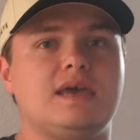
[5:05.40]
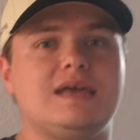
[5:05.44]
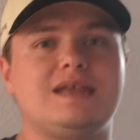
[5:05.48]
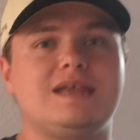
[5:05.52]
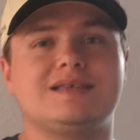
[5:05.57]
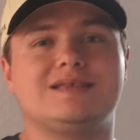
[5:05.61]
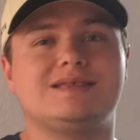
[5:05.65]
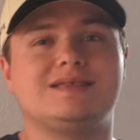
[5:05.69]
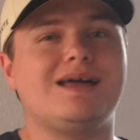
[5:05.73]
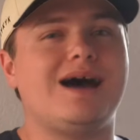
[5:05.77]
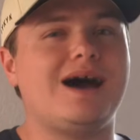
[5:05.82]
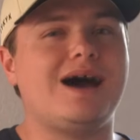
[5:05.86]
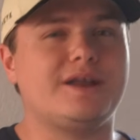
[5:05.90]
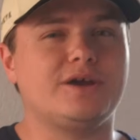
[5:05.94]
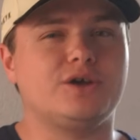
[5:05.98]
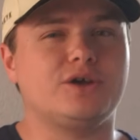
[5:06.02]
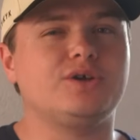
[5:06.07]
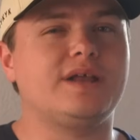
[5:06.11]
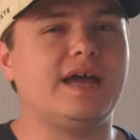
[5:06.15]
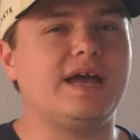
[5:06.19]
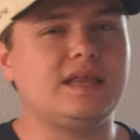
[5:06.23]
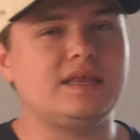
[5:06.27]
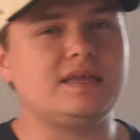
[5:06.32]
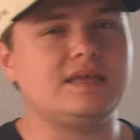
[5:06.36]
It is not a
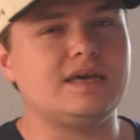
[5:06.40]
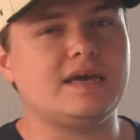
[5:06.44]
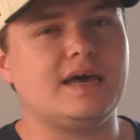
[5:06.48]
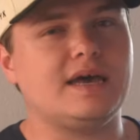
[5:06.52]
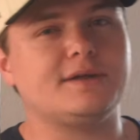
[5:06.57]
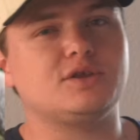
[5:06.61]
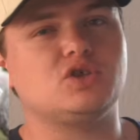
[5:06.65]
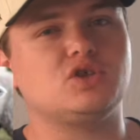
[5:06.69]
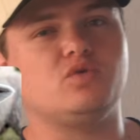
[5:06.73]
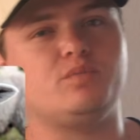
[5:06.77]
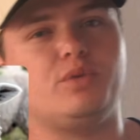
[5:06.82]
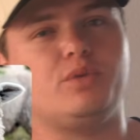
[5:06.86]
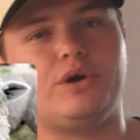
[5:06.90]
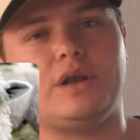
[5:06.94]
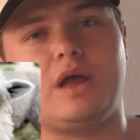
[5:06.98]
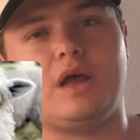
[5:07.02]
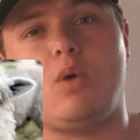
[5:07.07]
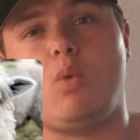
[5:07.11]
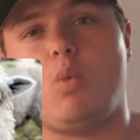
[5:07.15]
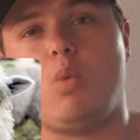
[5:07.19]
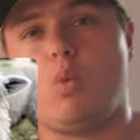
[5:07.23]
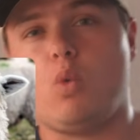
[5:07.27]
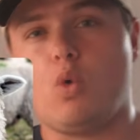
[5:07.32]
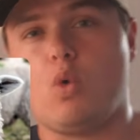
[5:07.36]
good idea to put a
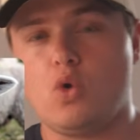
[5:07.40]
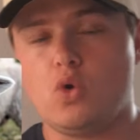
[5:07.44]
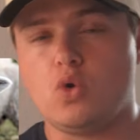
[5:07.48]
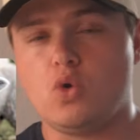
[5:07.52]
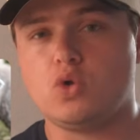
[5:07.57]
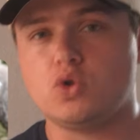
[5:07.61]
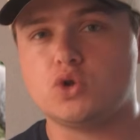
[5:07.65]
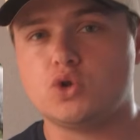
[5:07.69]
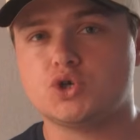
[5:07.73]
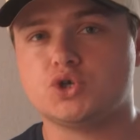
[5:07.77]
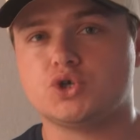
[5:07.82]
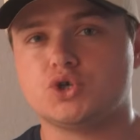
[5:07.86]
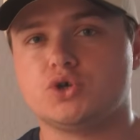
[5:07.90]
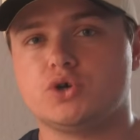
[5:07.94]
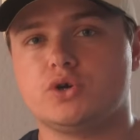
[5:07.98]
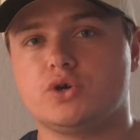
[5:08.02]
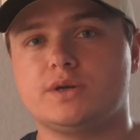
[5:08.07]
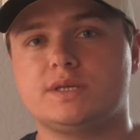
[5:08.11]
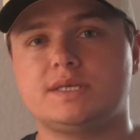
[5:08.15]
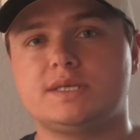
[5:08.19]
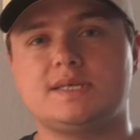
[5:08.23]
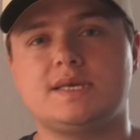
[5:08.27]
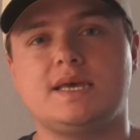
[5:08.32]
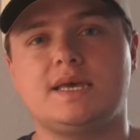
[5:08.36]
wool
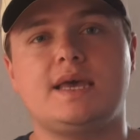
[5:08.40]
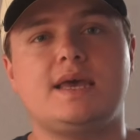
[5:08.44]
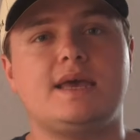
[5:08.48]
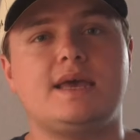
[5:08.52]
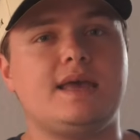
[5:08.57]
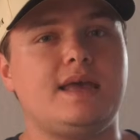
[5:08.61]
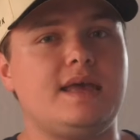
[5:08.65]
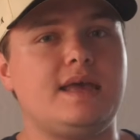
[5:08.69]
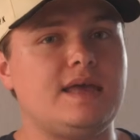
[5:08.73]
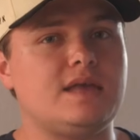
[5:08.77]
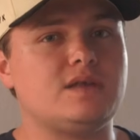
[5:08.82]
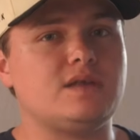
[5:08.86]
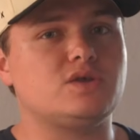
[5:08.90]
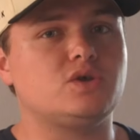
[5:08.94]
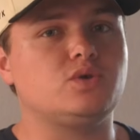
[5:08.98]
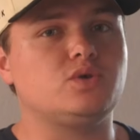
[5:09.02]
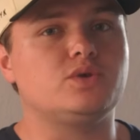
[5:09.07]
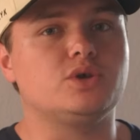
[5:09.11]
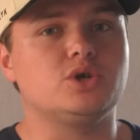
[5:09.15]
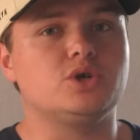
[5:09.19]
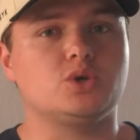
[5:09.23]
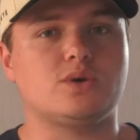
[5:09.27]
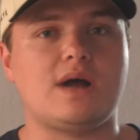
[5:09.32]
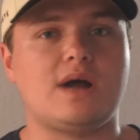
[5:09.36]
shirt into
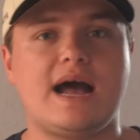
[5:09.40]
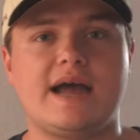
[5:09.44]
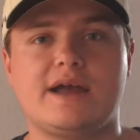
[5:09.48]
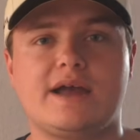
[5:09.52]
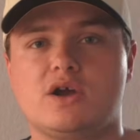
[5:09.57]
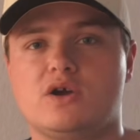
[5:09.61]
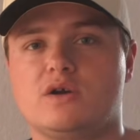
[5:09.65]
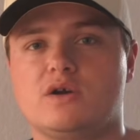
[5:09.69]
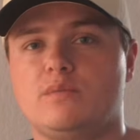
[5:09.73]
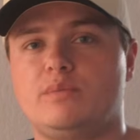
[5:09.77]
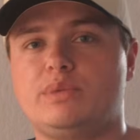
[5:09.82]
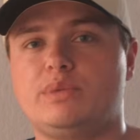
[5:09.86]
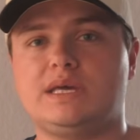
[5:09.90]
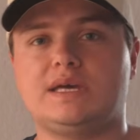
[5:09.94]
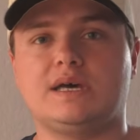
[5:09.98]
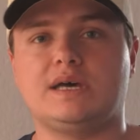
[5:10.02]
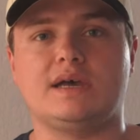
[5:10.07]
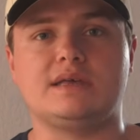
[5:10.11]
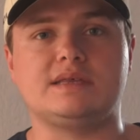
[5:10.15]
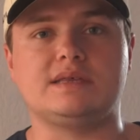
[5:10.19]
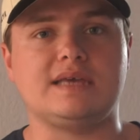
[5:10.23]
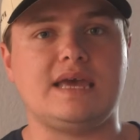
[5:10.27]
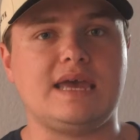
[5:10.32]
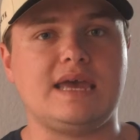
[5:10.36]
the dryer
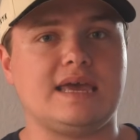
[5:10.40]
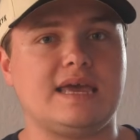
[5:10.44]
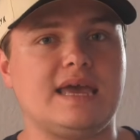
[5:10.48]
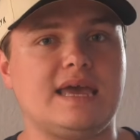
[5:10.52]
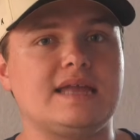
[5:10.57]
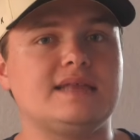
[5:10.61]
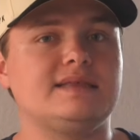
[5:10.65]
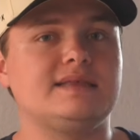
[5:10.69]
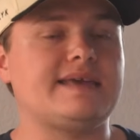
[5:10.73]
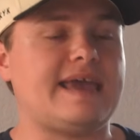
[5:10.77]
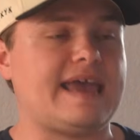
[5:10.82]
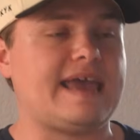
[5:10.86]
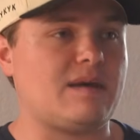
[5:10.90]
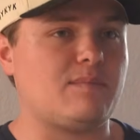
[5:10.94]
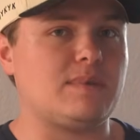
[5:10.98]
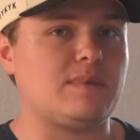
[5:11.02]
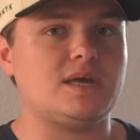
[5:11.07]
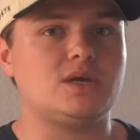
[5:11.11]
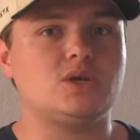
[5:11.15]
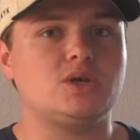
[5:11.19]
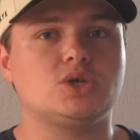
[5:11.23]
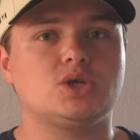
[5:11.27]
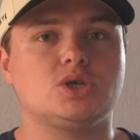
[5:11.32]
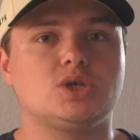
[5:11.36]
because it can
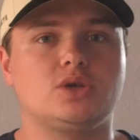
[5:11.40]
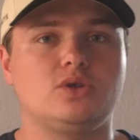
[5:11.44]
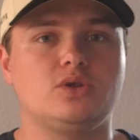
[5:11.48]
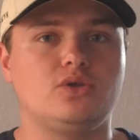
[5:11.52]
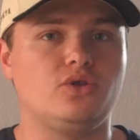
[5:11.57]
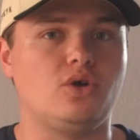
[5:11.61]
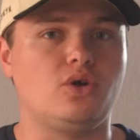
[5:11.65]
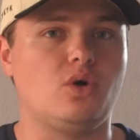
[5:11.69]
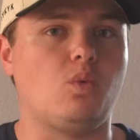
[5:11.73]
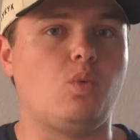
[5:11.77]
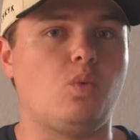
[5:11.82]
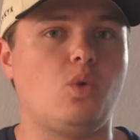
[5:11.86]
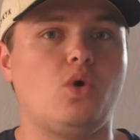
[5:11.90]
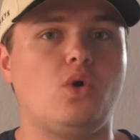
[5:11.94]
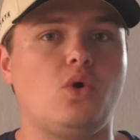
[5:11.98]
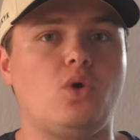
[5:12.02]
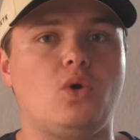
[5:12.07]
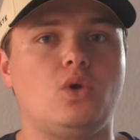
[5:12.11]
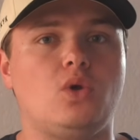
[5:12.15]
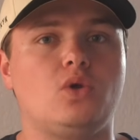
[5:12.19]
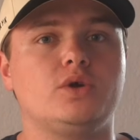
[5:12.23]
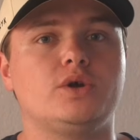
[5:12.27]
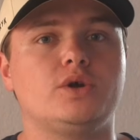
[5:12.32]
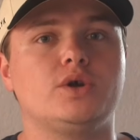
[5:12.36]
damage the
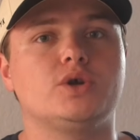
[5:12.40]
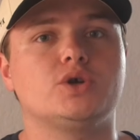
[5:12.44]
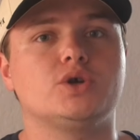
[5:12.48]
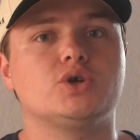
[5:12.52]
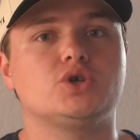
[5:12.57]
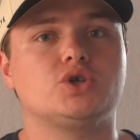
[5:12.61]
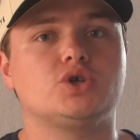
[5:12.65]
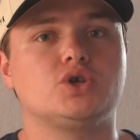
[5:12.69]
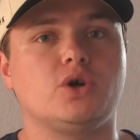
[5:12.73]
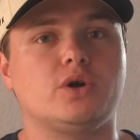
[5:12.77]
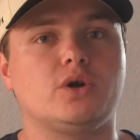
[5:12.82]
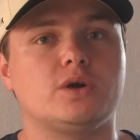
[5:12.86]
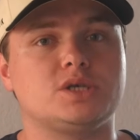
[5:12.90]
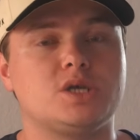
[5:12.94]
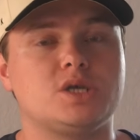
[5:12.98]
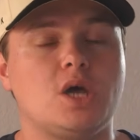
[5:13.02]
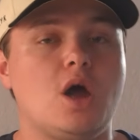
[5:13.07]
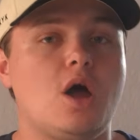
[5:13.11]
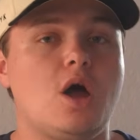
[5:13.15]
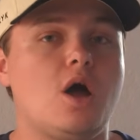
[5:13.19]
wool shirt.